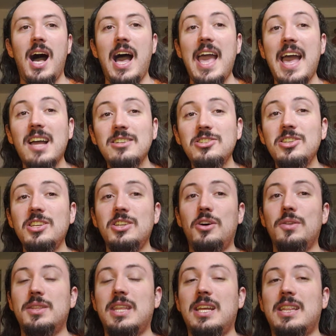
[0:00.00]
I actually
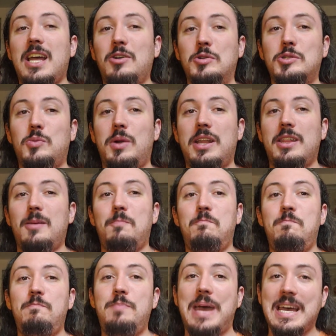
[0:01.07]
don't think that was one of the
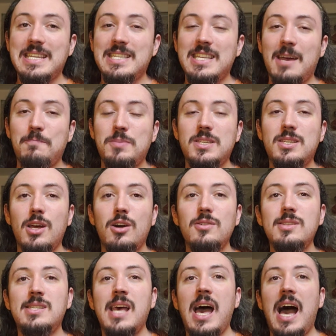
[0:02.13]
best
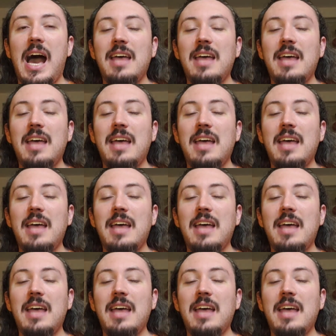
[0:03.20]
episodes.